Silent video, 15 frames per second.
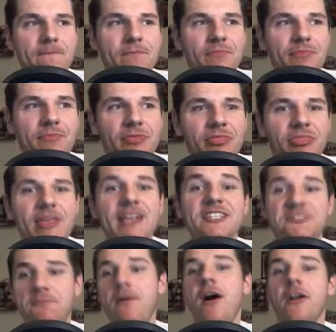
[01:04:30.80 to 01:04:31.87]
This
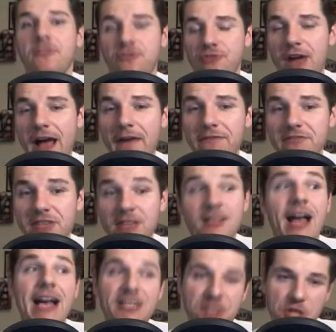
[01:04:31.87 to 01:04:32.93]
mock draft, the last
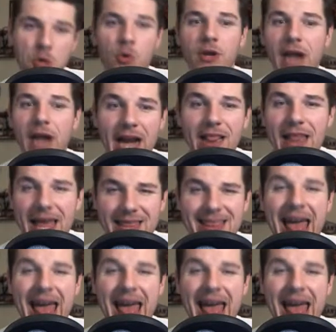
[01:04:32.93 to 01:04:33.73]
2 are kind of like that,